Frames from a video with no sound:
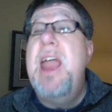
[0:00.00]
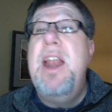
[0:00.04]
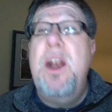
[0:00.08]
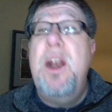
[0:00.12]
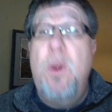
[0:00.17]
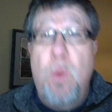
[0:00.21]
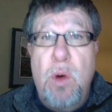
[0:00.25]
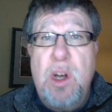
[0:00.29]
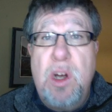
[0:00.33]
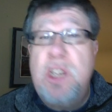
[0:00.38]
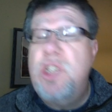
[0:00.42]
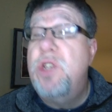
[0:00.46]
And
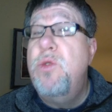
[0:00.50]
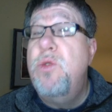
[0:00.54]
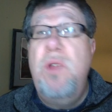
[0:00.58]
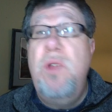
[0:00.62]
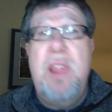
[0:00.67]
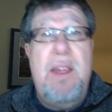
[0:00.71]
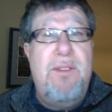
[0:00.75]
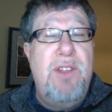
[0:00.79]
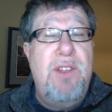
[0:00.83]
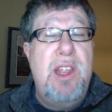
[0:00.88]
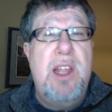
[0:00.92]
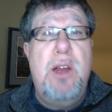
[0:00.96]
it works
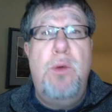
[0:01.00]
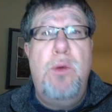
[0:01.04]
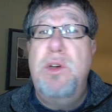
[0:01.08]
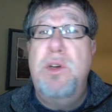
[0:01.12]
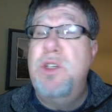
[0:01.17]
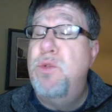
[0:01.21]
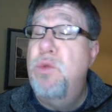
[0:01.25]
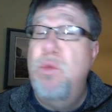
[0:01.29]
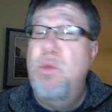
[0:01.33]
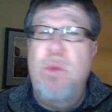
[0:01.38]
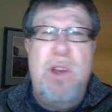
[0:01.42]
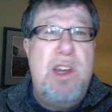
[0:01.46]
with everything. It
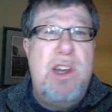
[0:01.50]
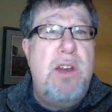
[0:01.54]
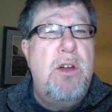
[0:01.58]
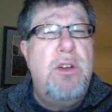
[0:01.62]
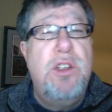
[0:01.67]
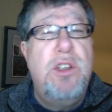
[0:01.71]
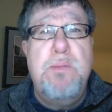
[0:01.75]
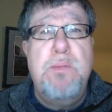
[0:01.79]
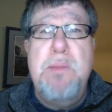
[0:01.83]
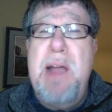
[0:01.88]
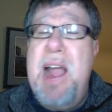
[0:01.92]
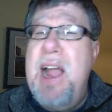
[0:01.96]
works with
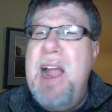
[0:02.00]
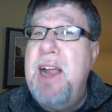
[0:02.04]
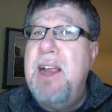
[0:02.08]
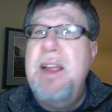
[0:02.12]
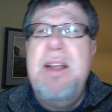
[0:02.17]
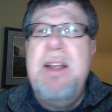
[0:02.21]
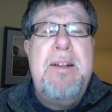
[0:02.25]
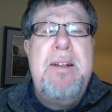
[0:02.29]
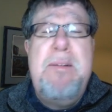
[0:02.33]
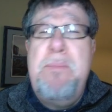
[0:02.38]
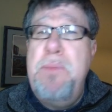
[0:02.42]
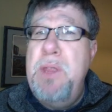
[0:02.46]
Windows, Mac,
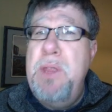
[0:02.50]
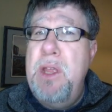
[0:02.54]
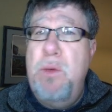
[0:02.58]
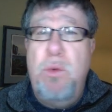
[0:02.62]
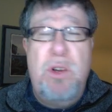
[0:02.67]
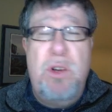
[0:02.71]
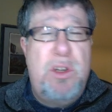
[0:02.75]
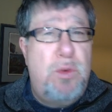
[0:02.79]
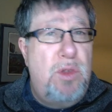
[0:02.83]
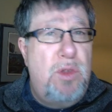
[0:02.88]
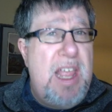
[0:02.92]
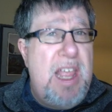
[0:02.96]
it
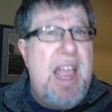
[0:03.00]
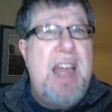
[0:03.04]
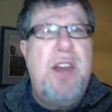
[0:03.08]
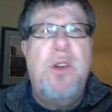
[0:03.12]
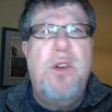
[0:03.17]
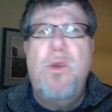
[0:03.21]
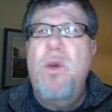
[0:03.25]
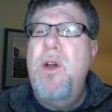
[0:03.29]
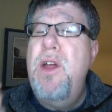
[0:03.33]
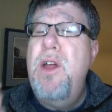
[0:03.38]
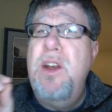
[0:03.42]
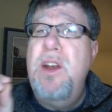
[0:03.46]
works with
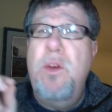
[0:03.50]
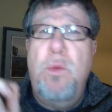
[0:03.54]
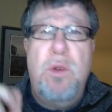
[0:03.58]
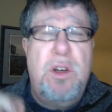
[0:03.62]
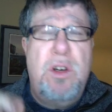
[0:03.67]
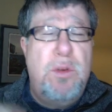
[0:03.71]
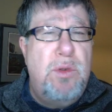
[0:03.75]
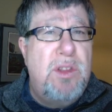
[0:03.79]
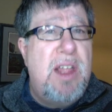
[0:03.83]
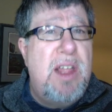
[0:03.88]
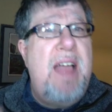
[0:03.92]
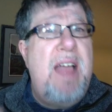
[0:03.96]
Android, it
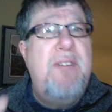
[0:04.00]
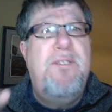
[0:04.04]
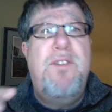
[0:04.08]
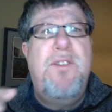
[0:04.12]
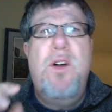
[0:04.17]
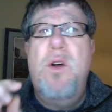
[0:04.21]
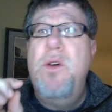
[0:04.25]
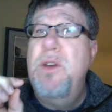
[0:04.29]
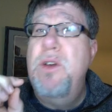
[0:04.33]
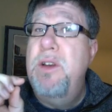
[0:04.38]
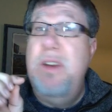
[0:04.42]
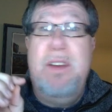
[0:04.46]
works with
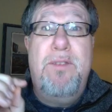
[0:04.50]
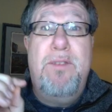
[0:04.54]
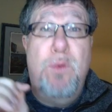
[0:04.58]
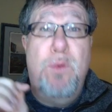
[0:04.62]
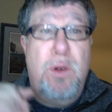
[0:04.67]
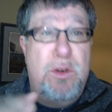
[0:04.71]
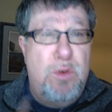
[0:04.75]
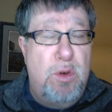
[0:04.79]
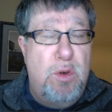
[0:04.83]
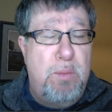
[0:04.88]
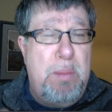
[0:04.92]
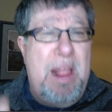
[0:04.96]
iPhone, it even
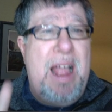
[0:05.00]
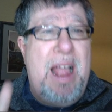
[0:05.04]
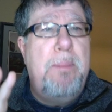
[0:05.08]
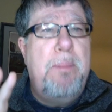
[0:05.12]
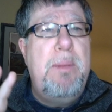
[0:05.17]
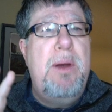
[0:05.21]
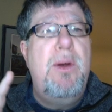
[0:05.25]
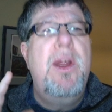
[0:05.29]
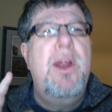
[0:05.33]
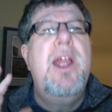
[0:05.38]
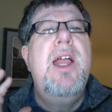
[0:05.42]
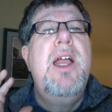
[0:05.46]
works with
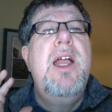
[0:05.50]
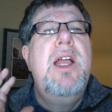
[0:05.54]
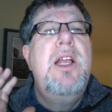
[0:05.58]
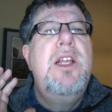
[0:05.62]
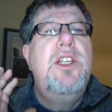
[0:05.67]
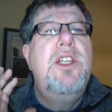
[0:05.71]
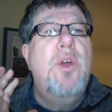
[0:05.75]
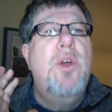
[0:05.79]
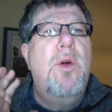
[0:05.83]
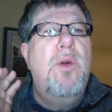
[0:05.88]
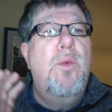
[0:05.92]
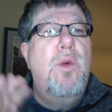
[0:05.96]
BlackBerry.
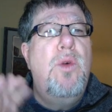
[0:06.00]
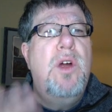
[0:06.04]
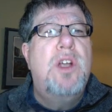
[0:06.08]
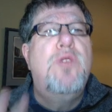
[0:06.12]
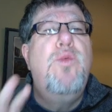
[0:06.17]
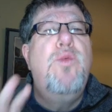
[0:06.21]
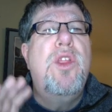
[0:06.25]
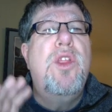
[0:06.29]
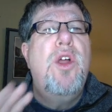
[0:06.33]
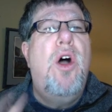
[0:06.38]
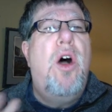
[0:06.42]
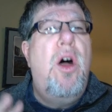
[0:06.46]
So it
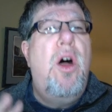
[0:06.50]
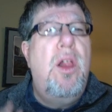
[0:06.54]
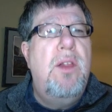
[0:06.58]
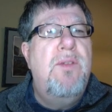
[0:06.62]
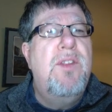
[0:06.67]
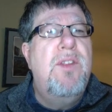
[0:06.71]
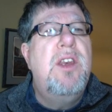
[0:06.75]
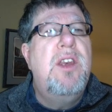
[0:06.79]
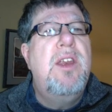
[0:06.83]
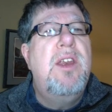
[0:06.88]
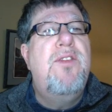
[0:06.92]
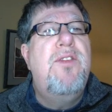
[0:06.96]
works with all
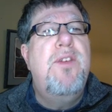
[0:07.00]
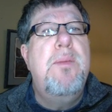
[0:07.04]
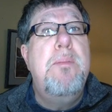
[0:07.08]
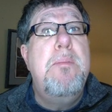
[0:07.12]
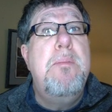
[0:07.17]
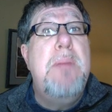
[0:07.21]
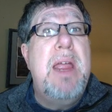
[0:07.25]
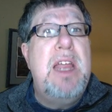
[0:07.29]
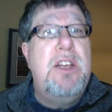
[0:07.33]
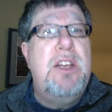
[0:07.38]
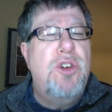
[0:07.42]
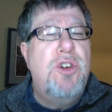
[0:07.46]
of the different
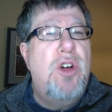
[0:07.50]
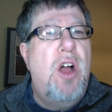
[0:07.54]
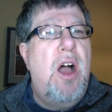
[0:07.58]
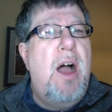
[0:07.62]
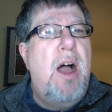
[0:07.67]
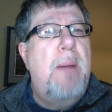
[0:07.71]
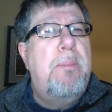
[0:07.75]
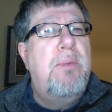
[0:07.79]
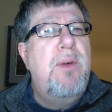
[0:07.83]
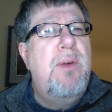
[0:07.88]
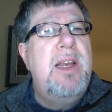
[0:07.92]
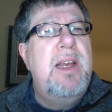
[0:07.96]
major
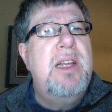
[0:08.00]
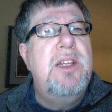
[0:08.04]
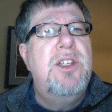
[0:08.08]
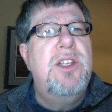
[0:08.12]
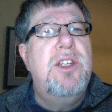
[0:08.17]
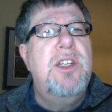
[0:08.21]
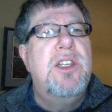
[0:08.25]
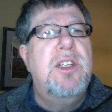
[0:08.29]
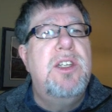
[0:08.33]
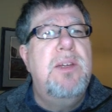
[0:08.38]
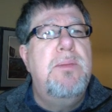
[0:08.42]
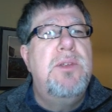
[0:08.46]
operating
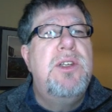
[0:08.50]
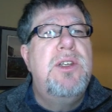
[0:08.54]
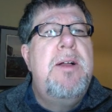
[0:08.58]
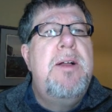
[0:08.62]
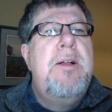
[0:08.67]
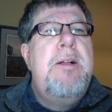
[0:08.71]
systems.